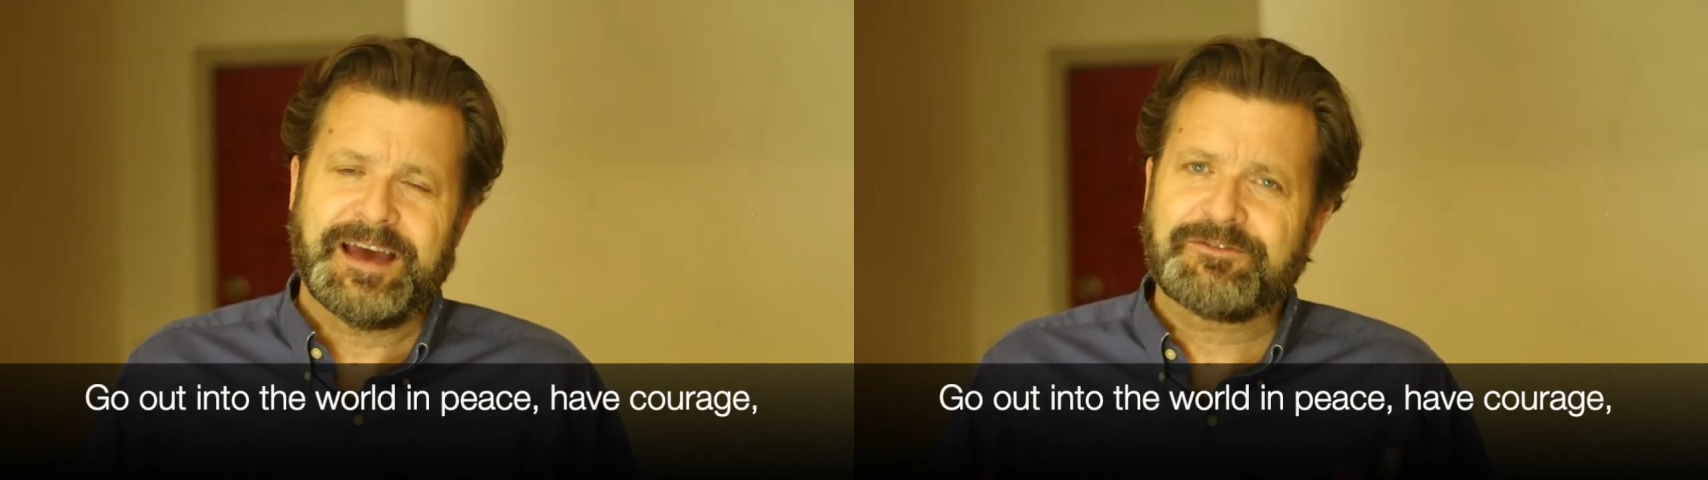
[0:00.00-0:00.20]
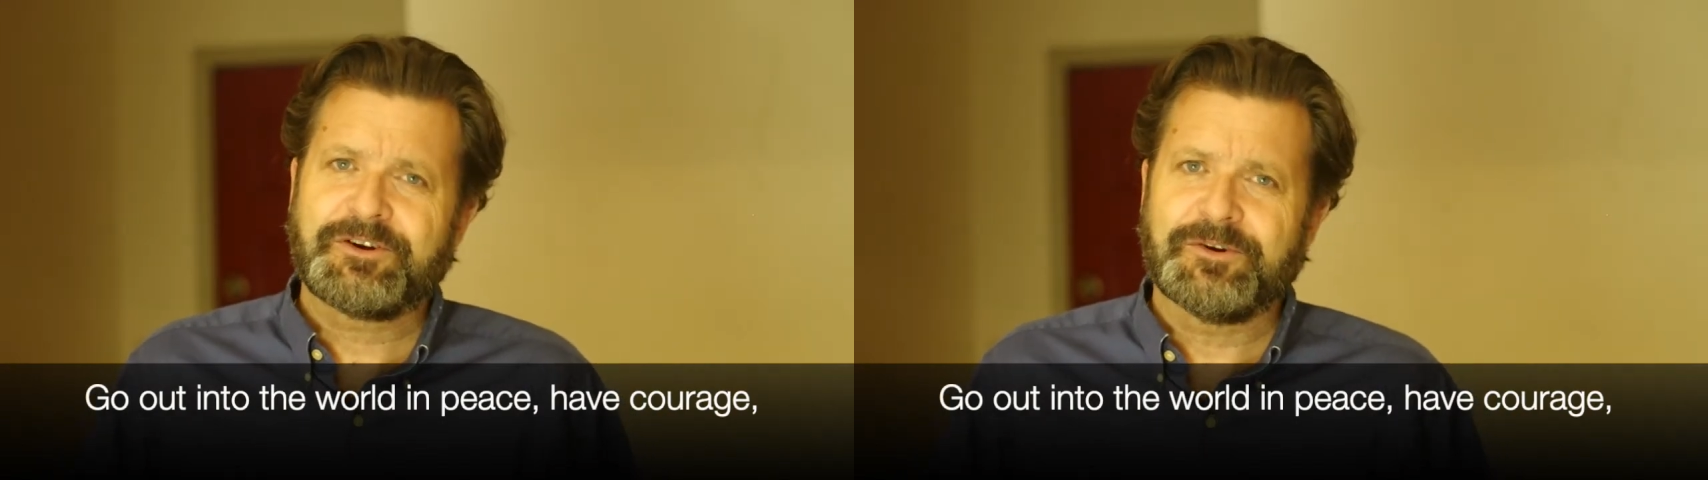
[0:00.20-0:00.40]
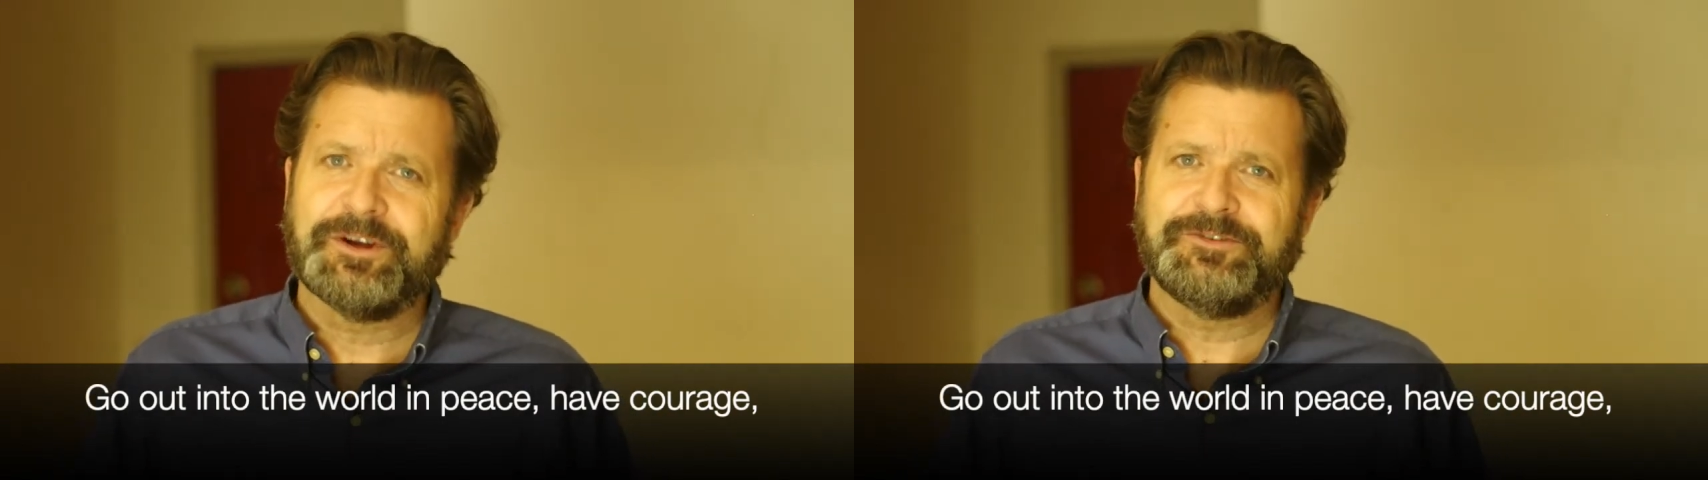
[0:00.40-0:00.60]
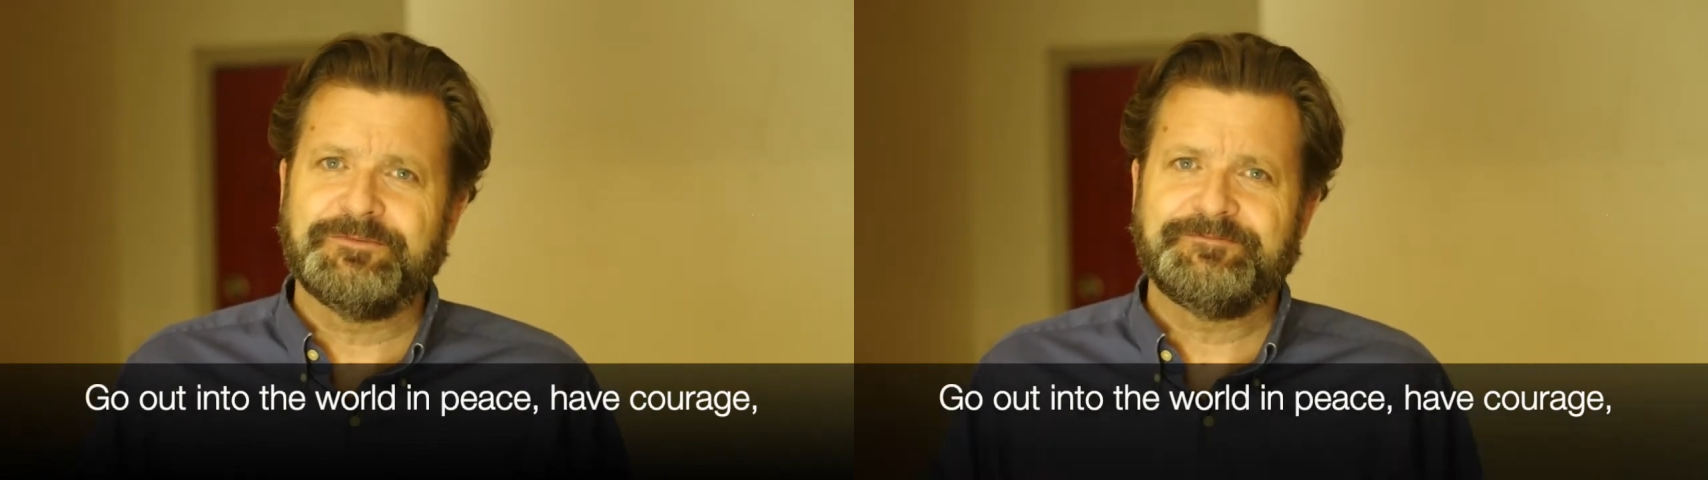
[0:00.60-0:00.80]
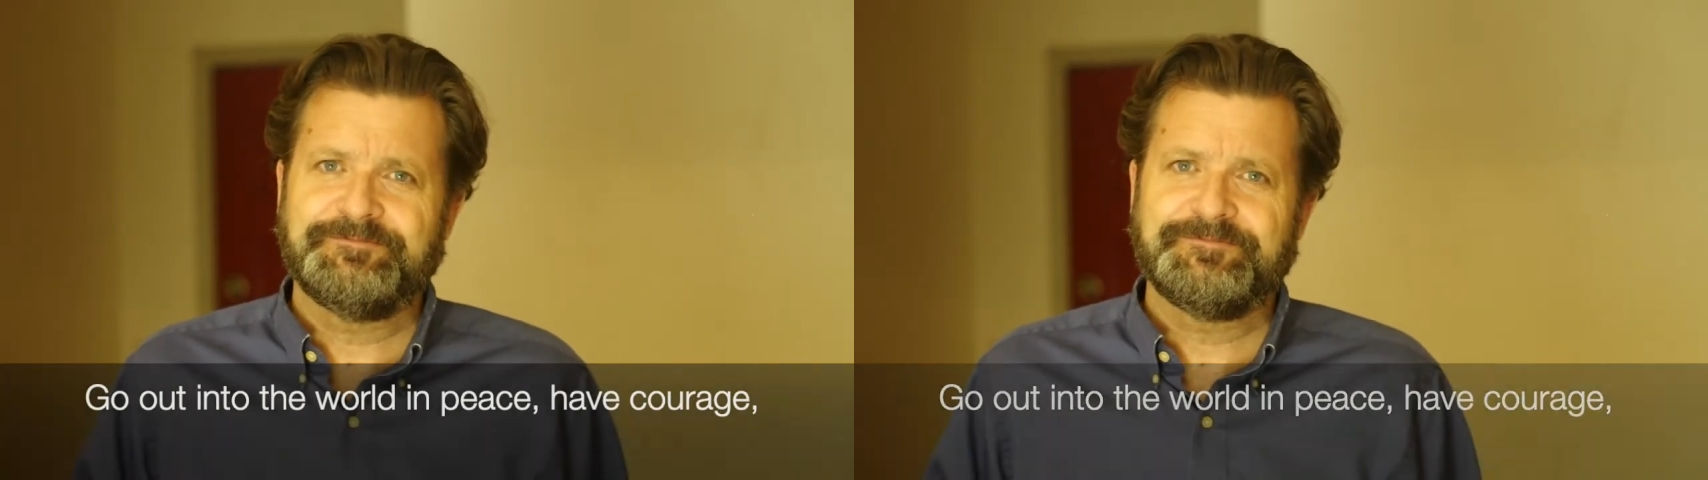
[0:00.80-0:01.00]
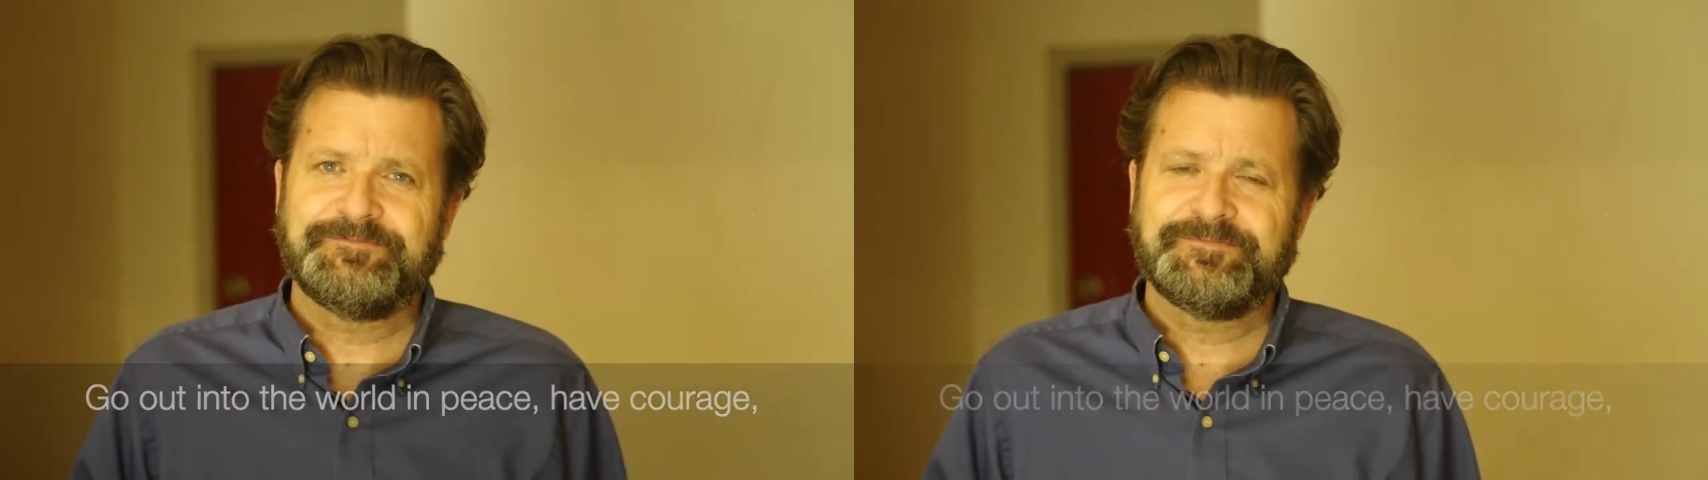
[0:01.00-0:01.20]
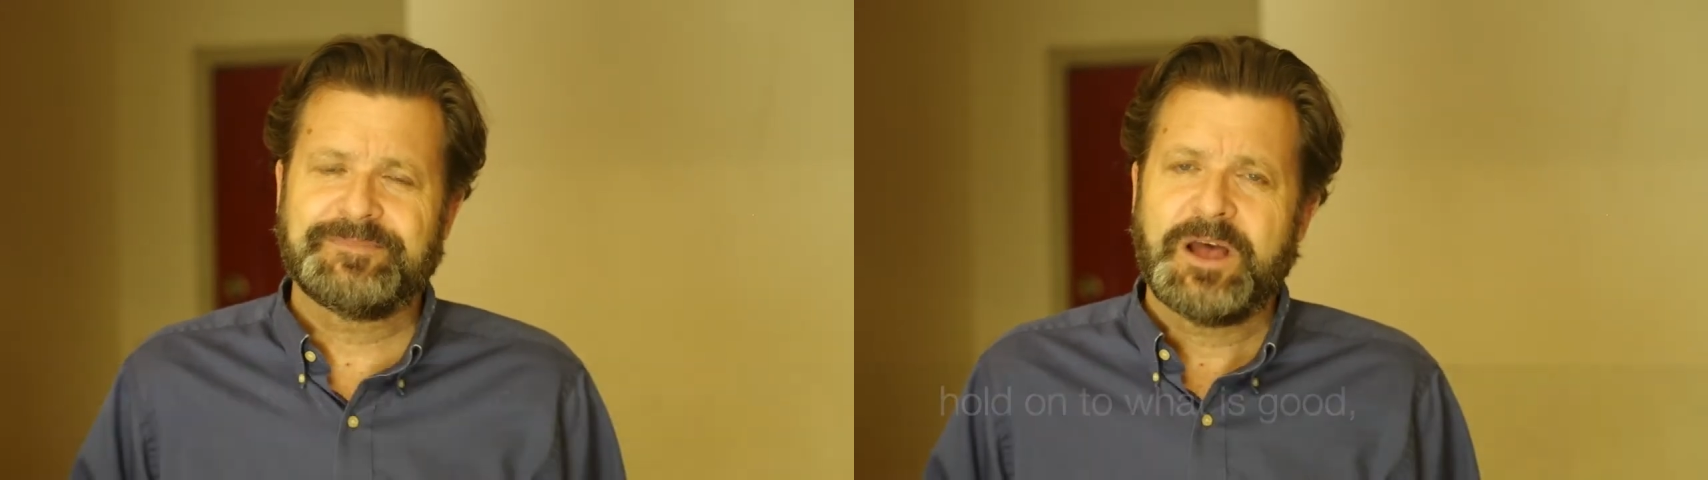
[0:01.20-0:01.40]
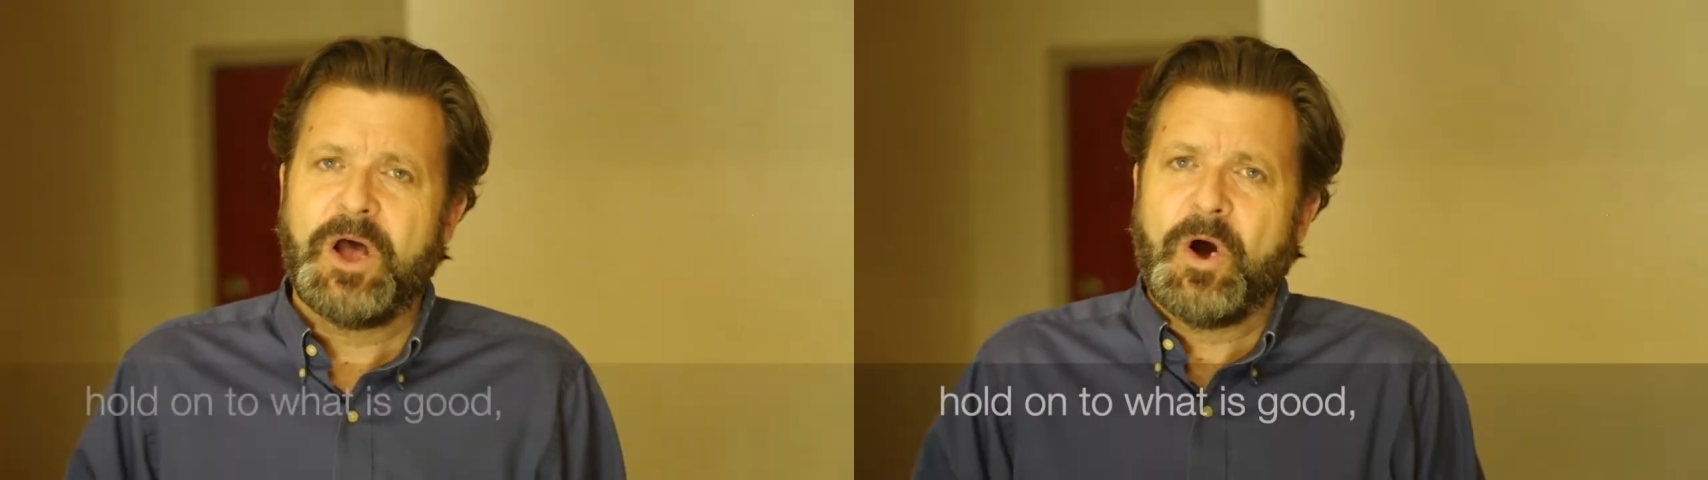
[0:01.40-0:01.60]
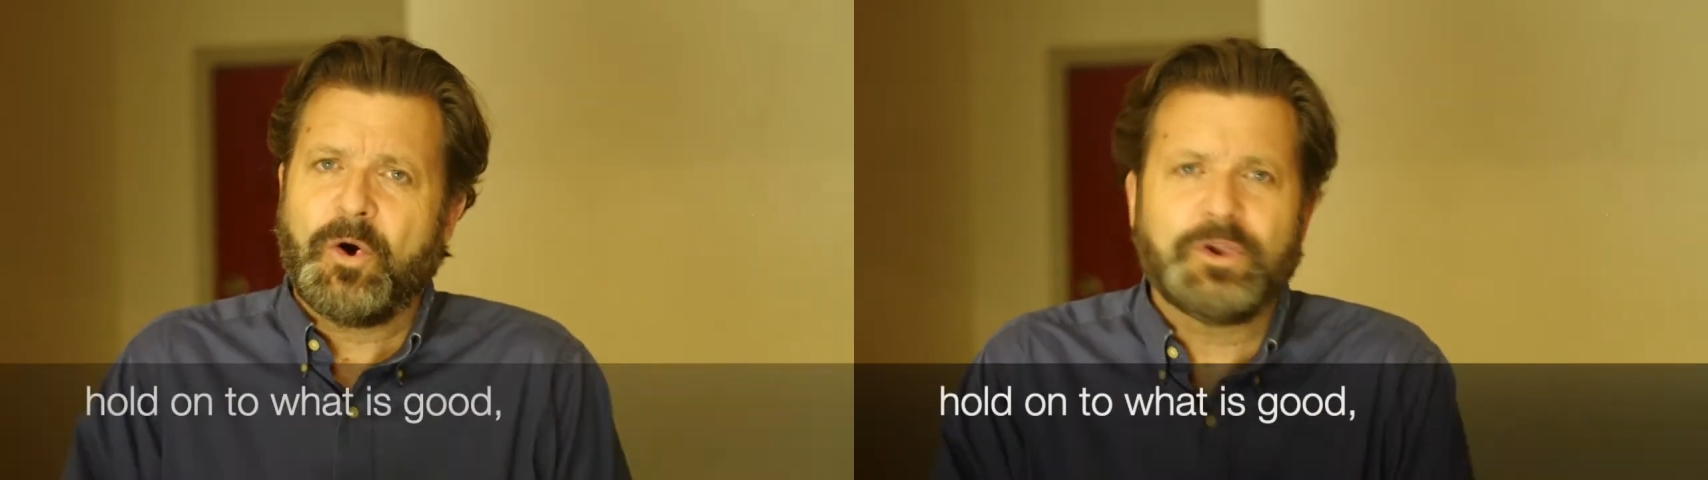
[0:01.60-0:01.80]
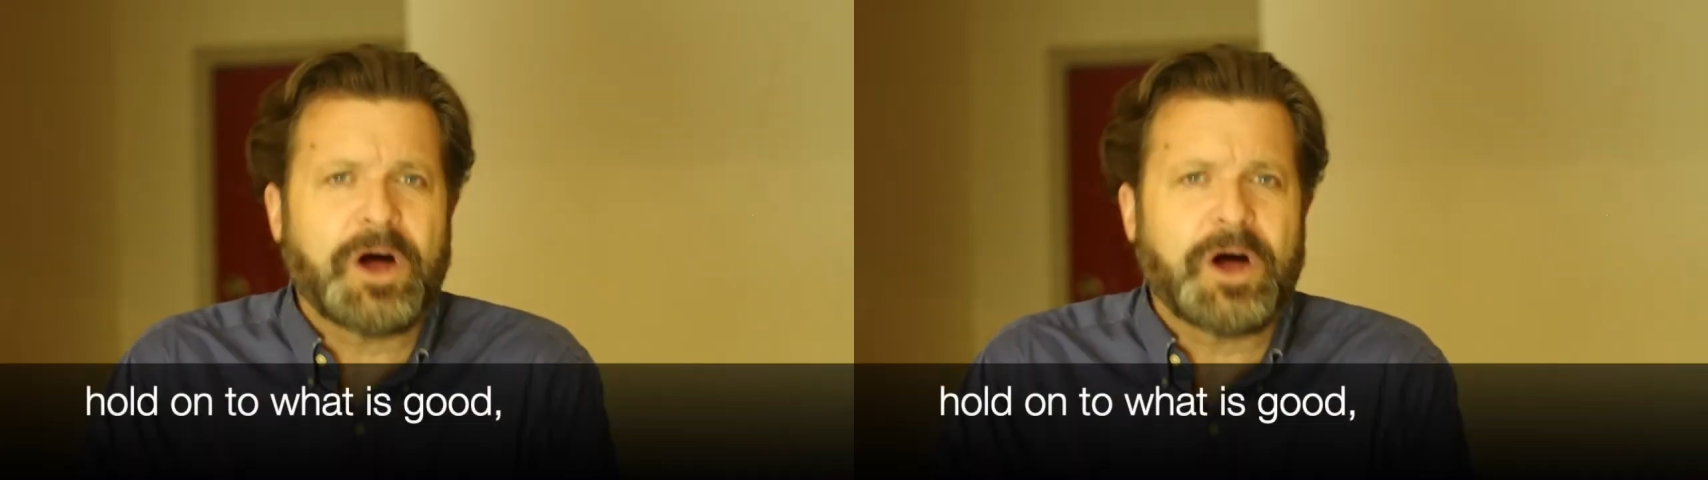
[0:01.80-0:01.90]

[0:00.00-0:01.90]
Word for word: Have courage. Hold